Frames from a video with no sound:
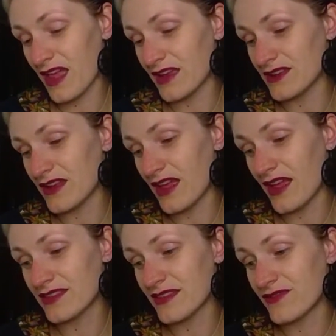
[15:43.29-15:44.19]
And
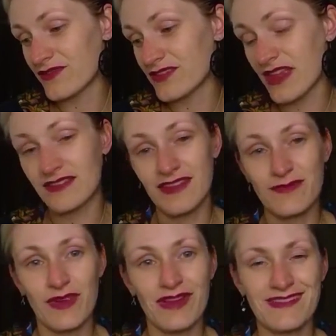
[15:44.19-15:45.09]
as I said
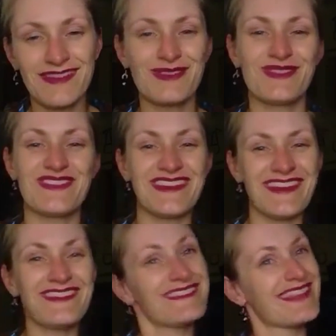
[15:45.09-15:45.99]
in my nettles
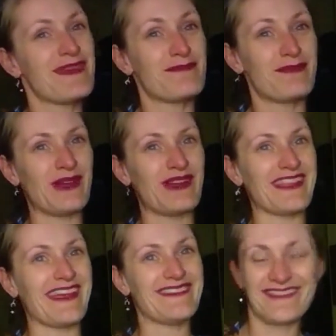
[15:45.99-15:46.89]
video, plug
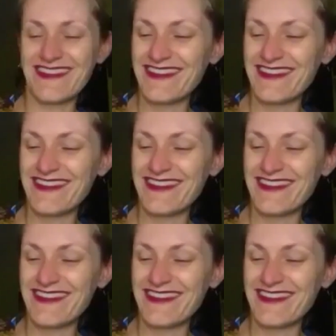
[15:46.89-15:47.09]
there,